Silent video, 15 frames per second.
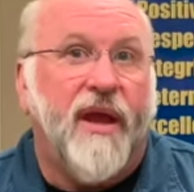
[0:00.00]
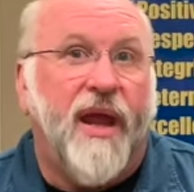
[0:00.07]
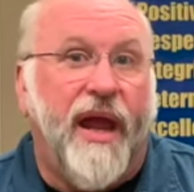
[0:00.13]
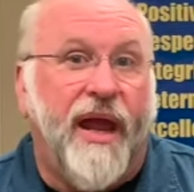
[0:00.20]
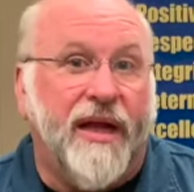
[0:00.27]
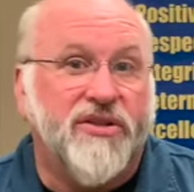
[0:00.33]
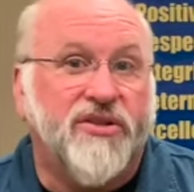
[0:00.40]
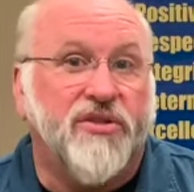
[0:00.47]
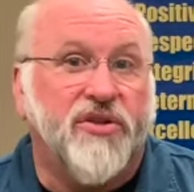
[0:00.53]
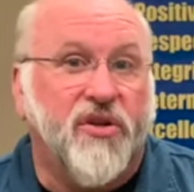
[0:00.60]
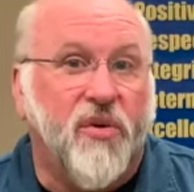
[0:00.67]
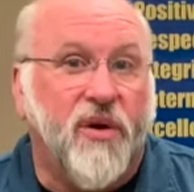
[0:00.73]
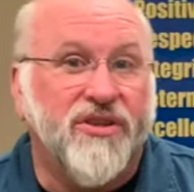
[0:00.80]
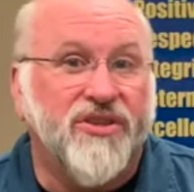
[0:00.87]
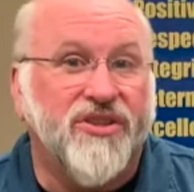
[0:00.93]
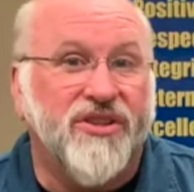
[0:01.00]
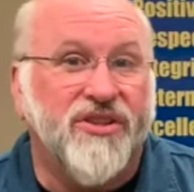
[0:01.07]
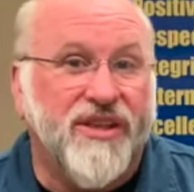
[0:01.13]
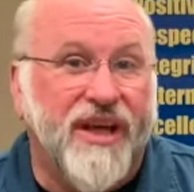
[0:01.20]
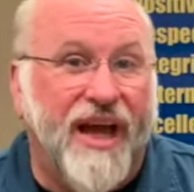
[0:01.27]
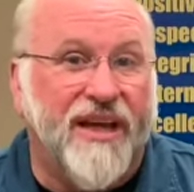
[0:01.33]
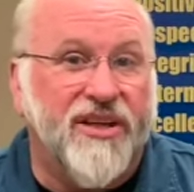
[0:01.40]
answer the
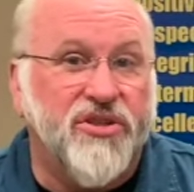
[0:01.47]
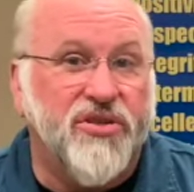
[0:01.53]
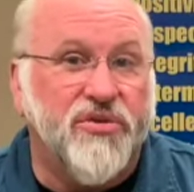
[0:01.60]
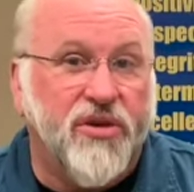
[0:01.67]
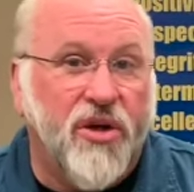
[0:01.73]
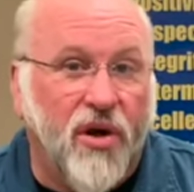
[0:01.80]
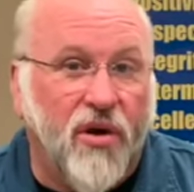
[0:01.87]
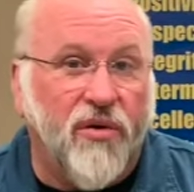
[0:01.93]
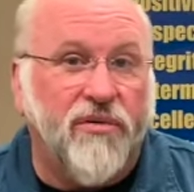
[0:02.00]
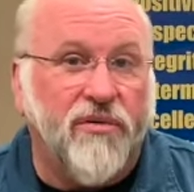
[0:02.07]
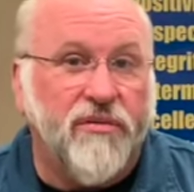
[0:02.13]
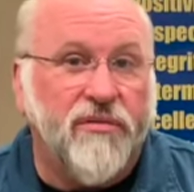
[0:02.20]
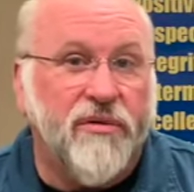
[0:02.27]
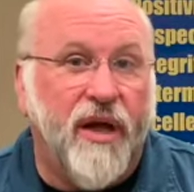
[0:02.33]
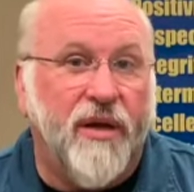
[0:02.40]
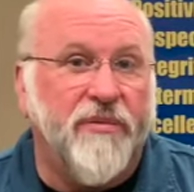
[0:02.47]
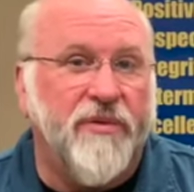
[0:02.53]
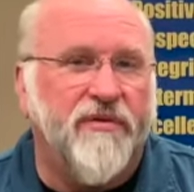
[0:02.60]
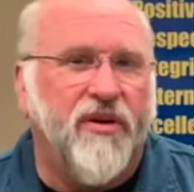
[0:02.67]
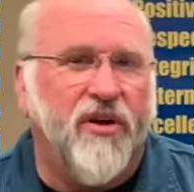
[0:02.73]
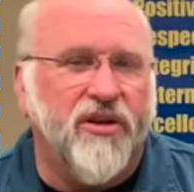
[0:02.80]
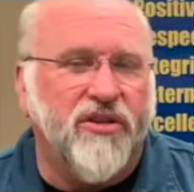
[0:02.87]
questions as you go, and be
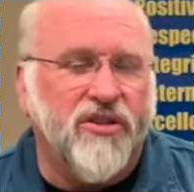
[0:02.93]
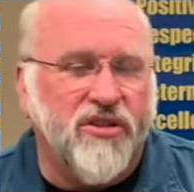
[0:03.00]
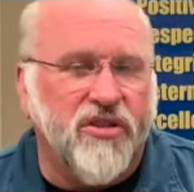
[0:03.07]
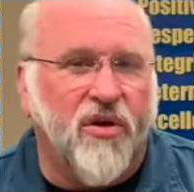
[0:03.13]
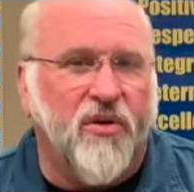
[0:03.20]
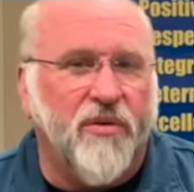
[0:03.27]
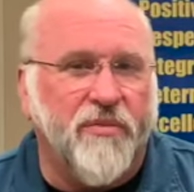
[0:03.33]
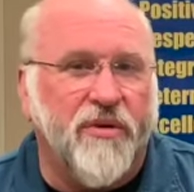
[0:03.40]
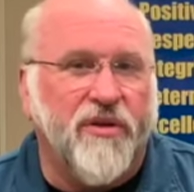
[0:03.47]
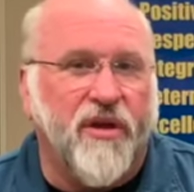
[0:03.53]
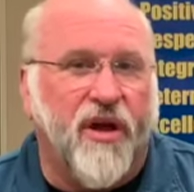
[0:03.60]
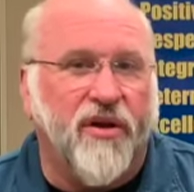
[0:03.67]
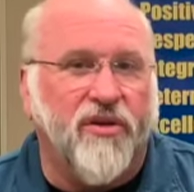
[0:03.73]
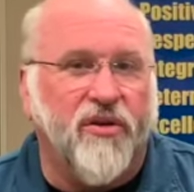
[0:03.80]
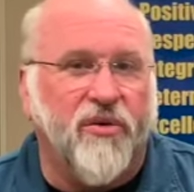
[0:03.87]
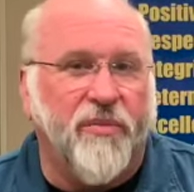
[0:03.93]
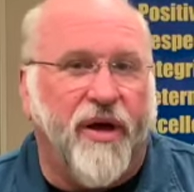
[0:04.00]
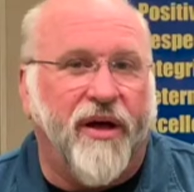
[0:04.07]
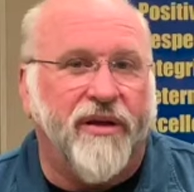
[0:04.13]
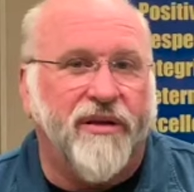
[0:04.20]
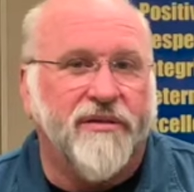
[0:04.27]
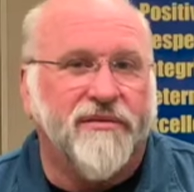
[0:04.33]
very slow and methodical
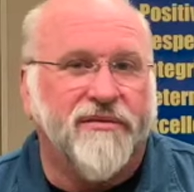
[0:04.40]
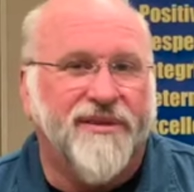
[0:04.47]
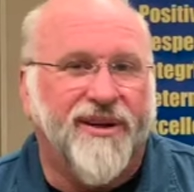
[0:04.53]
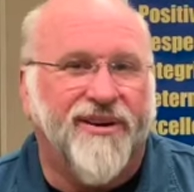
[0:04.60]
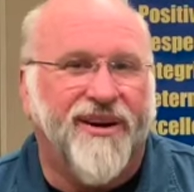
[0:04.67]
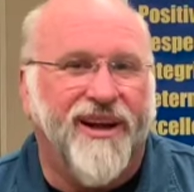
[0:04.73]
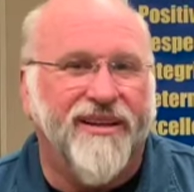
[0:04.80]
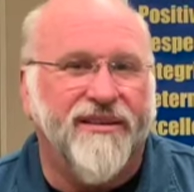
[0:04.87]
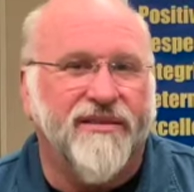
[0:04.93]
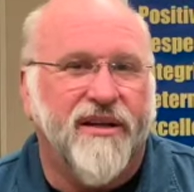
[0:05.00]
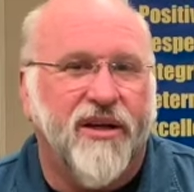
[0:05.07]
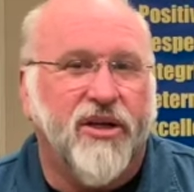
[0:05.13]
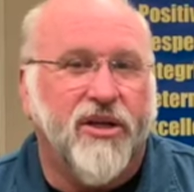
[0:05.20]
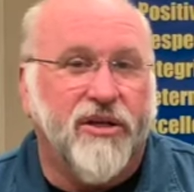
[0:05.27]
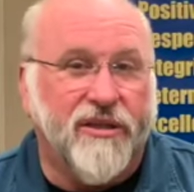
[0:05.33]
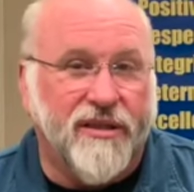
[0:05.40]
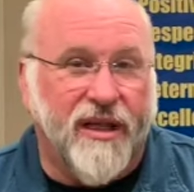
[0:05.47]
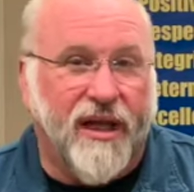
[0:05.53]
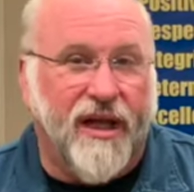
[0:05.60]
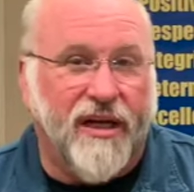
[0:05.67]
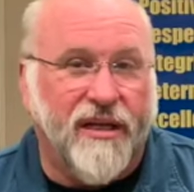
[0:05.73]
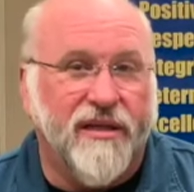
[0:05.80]
about it. All right? Good
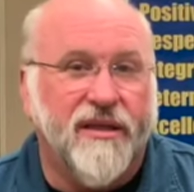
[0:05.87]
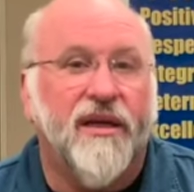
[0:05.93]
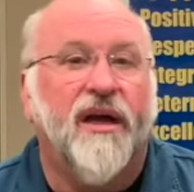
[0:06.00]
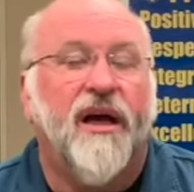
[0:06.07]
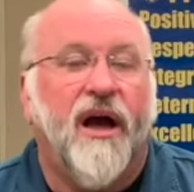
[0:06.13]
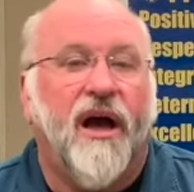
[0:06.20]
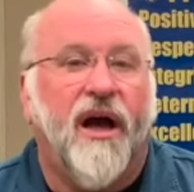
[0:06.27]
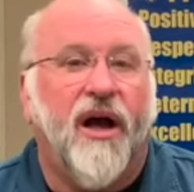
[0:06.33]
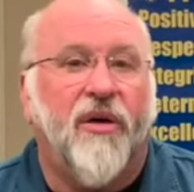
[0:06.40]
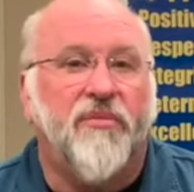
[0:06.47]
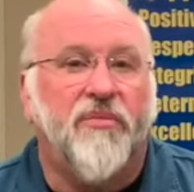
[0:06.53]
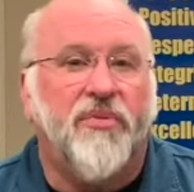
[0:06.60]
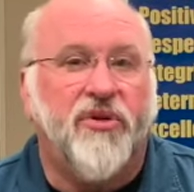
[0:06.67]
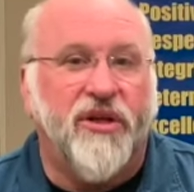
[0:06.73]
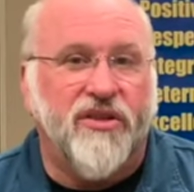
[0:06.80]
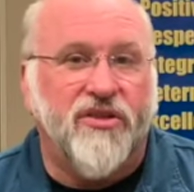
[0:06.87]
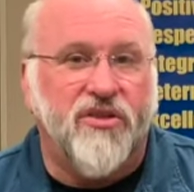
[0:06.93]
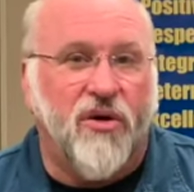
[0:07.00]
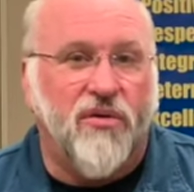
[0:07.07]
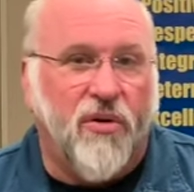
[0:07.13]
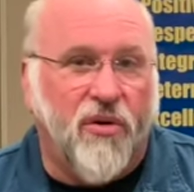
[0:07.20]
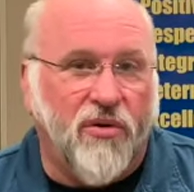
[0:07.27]
luck. Please
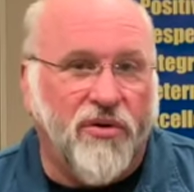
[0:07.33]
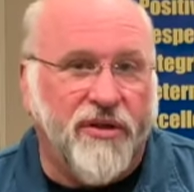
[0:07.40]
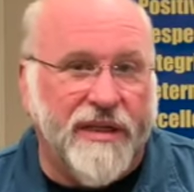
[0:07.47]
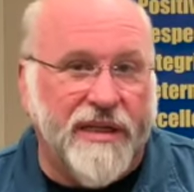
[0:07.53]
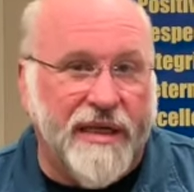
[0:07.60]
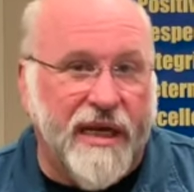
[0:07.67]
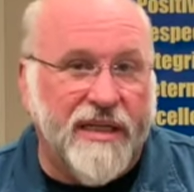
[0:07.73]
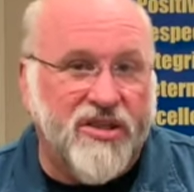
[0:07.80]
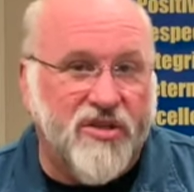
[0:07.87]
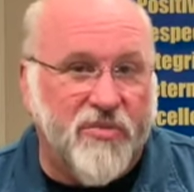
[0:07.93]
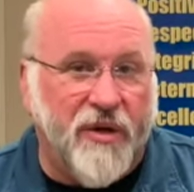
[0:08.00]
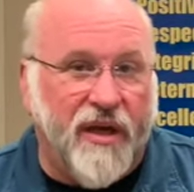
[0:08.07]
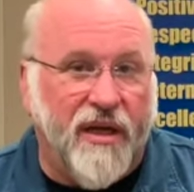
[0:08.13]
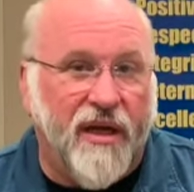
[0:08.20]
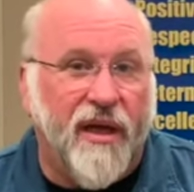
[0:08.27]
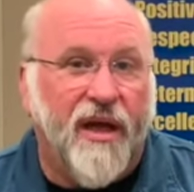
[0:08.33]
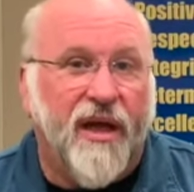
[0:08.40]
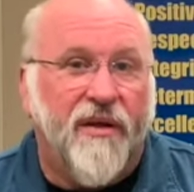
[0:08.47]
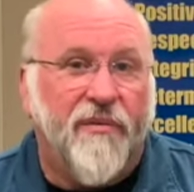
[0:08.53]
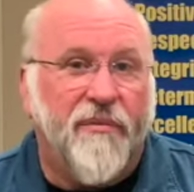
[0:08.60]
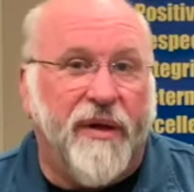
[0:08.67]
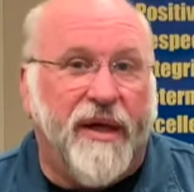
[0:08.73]
don't hold it against me,
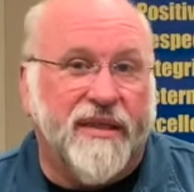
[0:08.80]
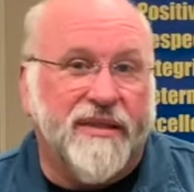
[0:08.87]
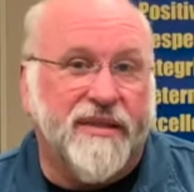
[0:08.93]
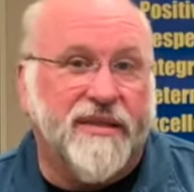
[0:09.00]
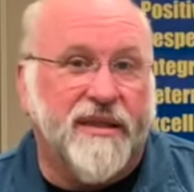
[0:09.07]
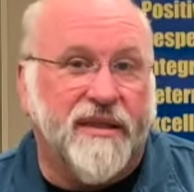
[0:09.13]
because it's a